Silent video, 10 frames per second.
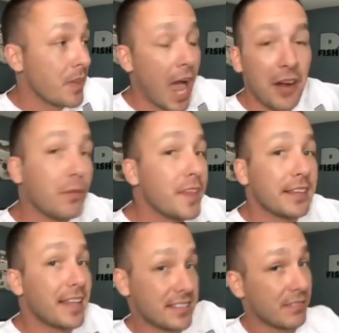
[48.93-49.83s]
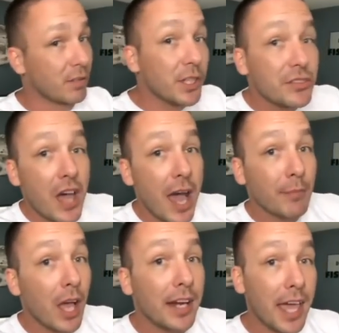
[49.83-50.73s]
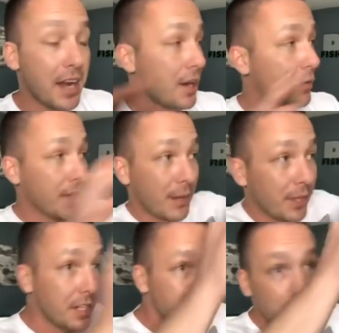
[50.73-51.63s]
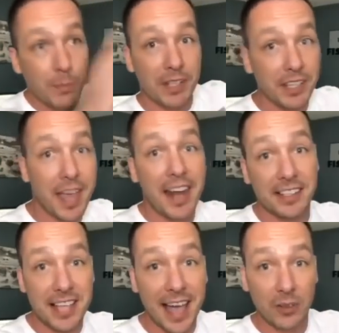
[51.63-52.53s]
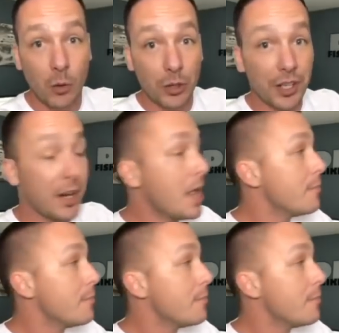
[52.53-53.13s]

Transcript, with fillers: I don't think that's the real timeline, and I don't think I'm gonna do them in that exact order,